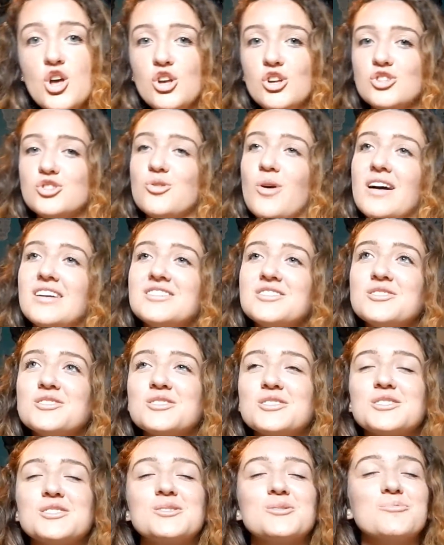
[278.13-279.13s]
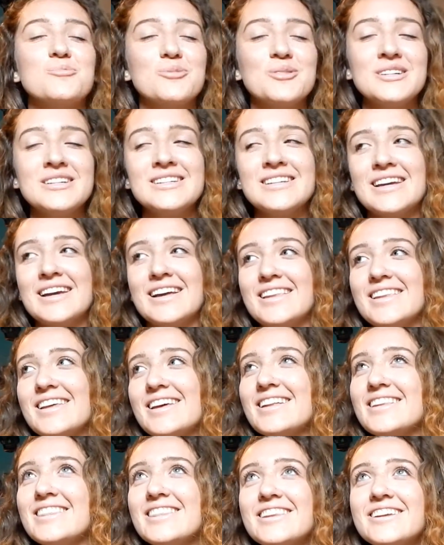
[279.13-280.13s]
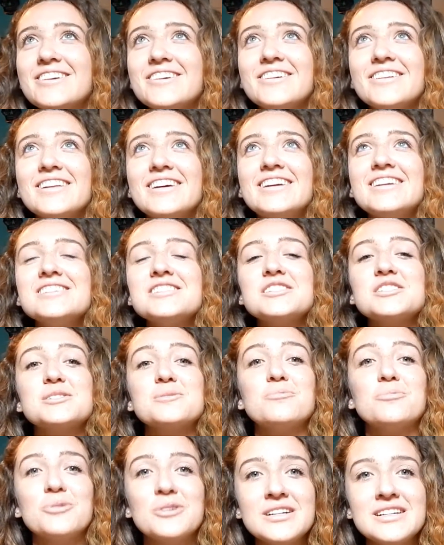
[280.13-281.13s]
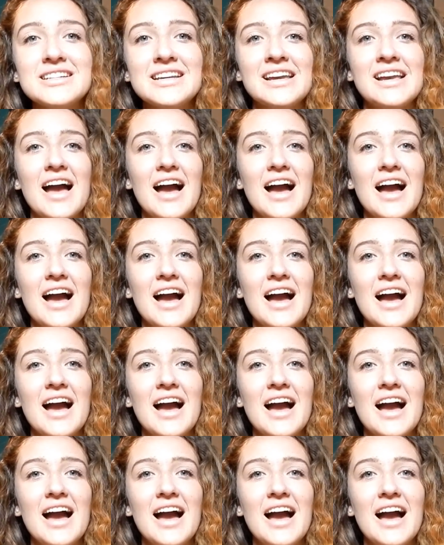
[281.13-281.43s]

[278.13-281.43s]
So I started sprinting, like, literally sprinting.